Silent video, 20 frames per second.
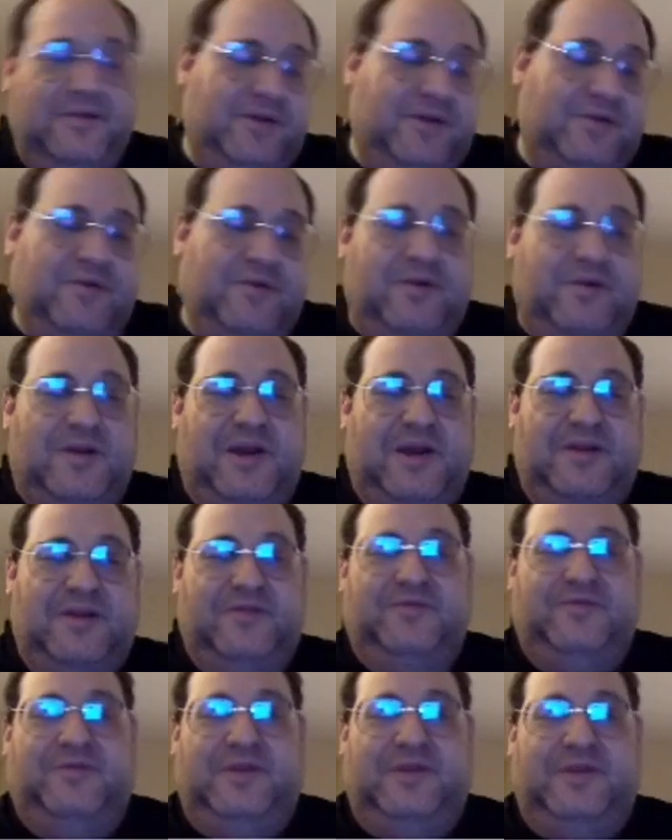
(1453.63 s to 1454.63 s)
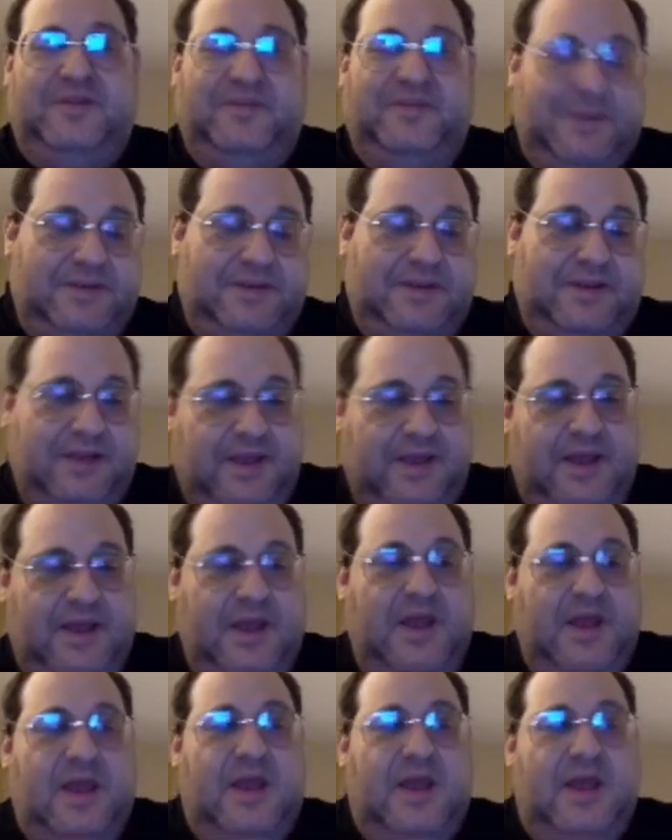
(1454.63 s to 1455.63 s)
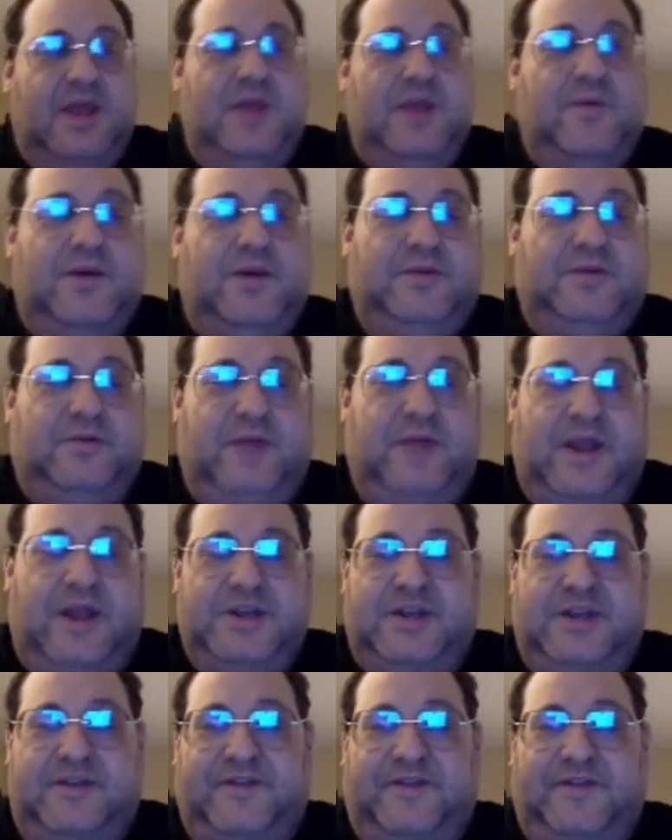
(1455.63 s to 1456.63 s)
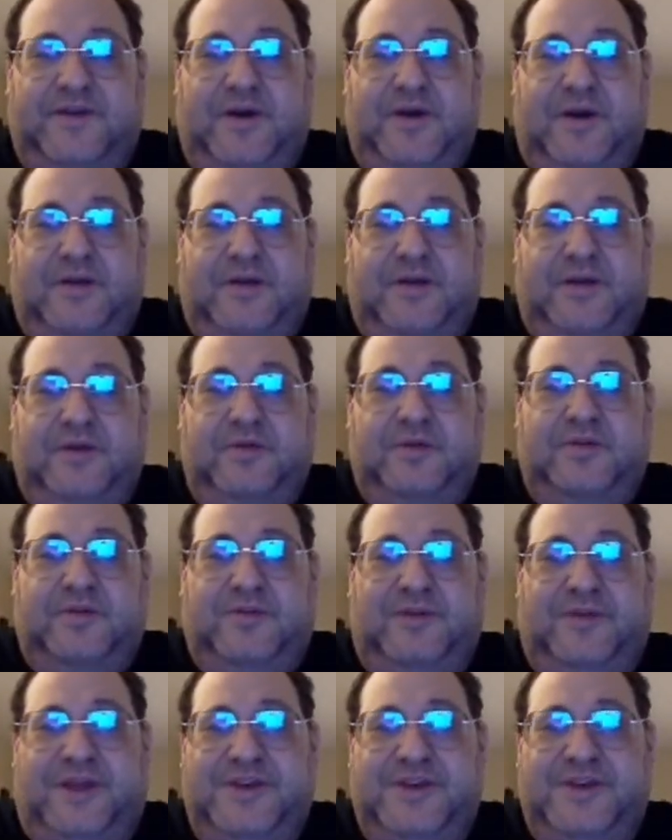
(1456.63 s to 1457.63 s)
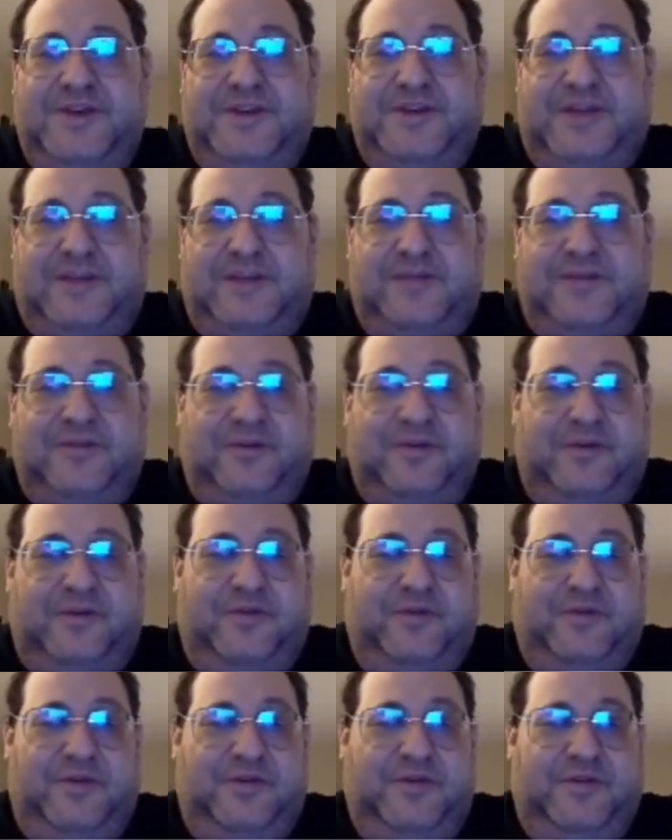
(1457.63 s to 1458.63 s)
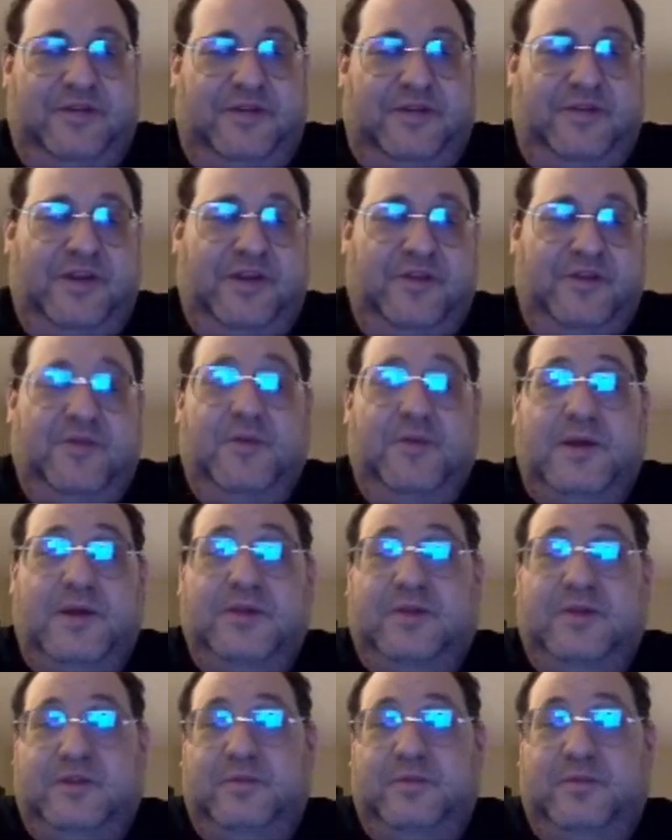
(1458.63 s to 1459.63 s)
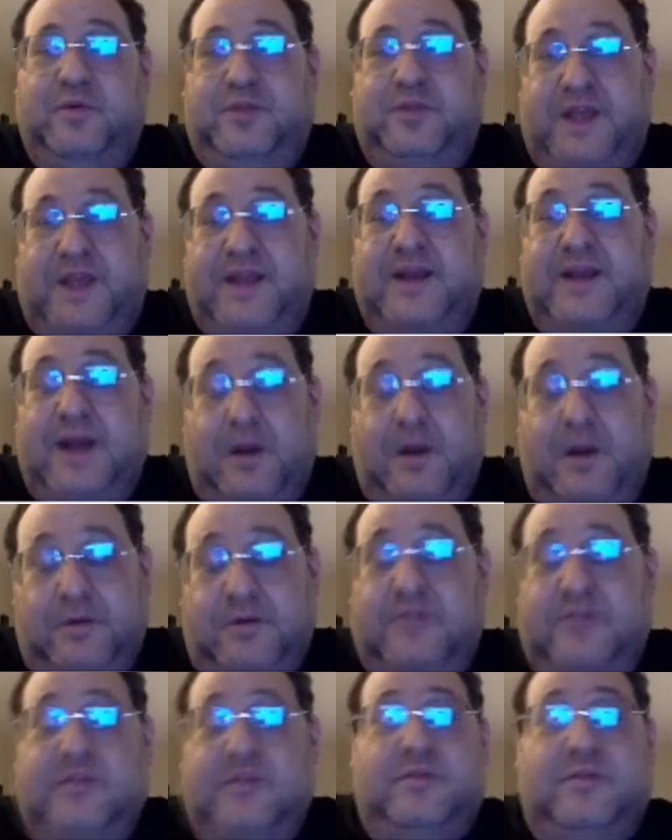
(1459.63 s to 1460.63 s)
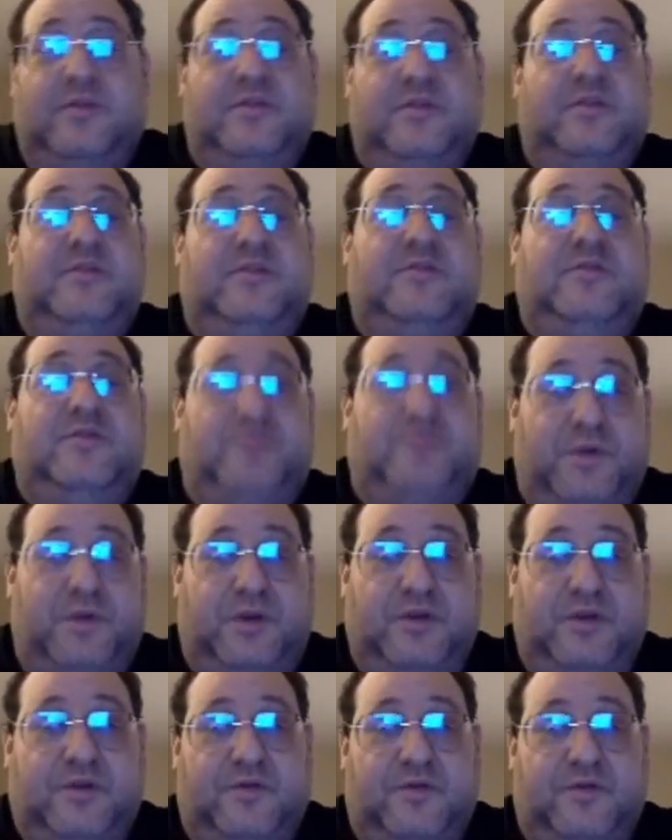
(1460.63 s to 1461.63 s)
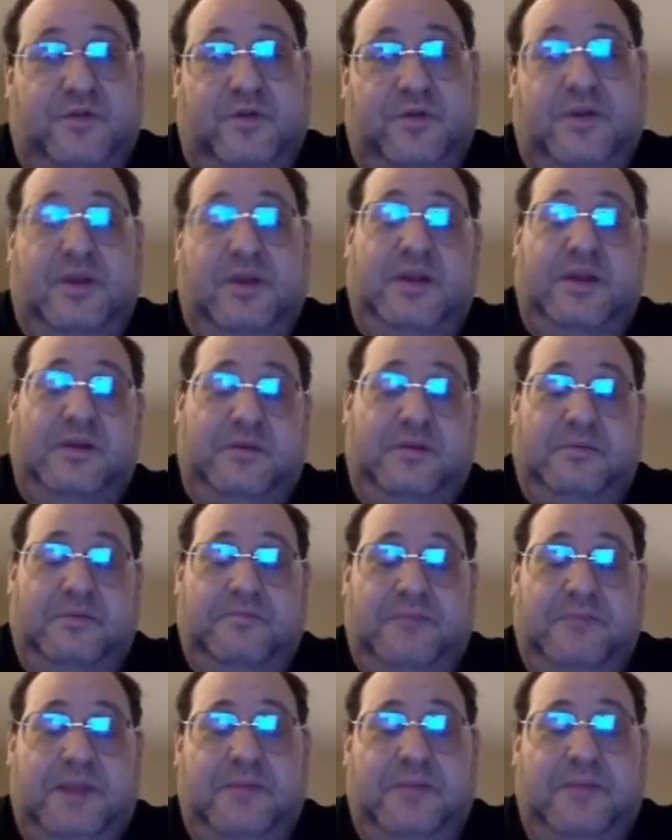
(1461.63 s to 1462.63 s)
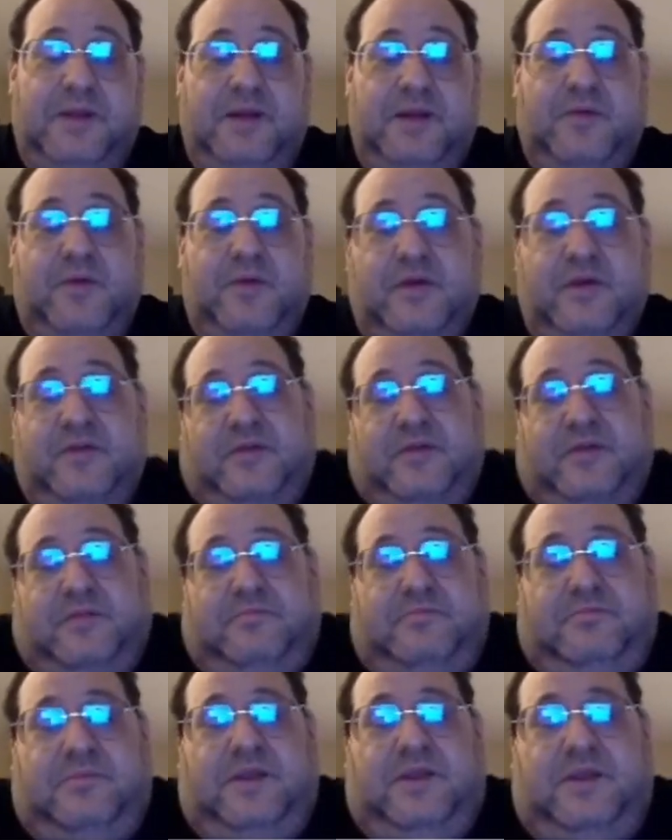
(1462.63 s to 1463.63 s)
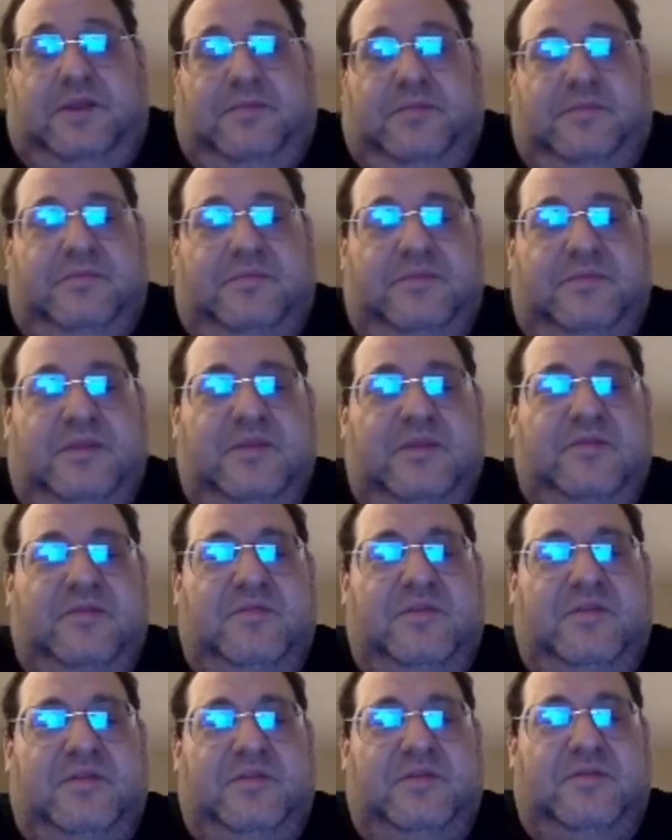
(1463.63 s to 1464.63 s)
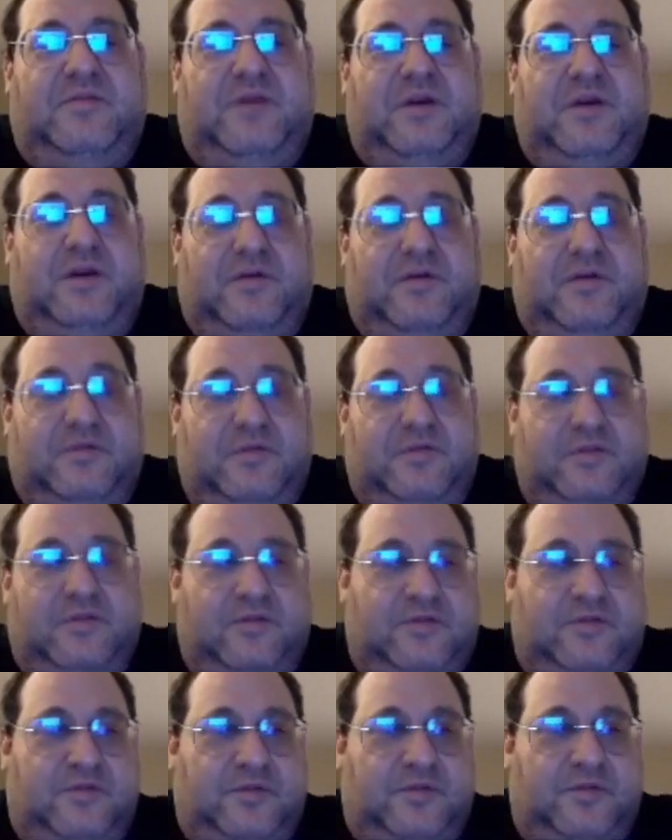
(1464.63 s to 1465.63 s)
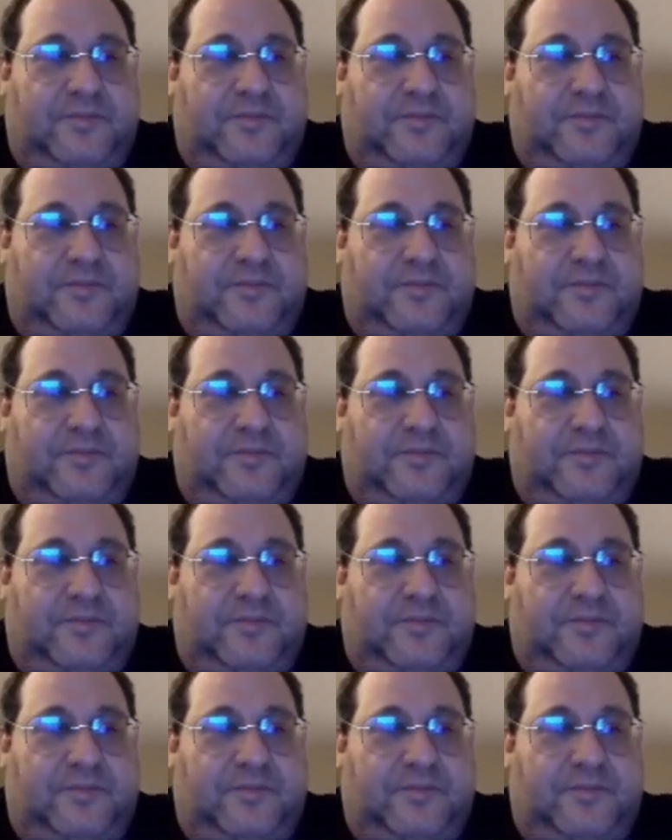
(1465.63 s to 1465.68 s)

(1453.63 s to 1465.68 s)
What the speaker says: You can do all kinds of tricks, but you want to actually figure out a good creation time story for yourself. If you want to export any counters, and those are super useful in many queries, and there's a reason why counters are useful.